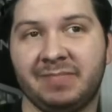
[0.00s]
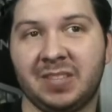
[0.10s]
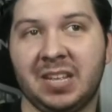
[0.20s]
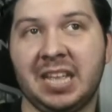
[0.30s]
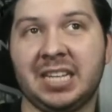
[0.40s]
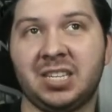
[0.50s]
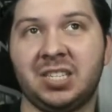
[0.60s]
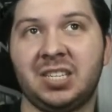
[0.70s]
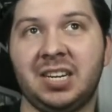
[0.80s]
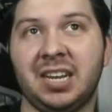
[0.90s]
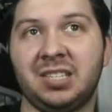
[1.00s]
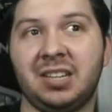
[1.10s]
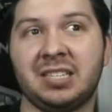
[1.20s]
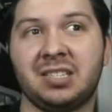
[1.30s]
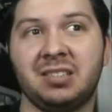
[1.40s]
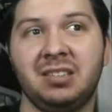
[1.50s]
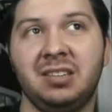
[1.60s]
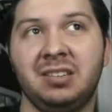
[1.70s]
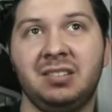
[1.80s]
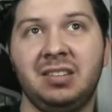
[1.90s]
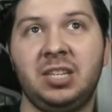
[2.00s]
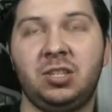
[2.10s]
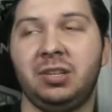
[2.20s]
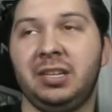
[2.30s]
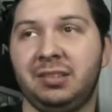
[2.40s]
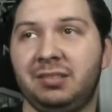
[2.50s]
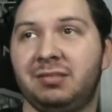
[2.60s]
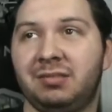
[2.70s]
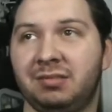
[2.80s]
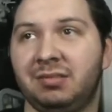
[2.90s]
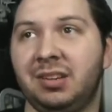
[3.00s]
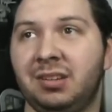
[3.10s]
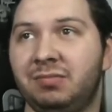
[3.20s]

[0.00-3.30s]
And that's on Sunday, so that's literally, you know.